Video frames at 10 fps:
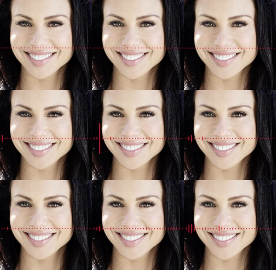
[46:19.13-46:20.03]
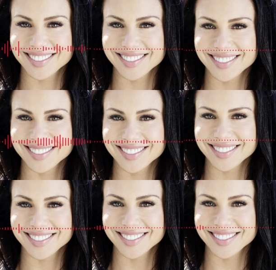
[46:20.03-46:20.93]
cheat day and eat a whole bunch of
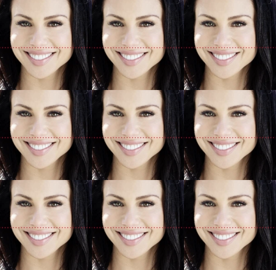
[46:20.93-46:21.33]
carbs one day.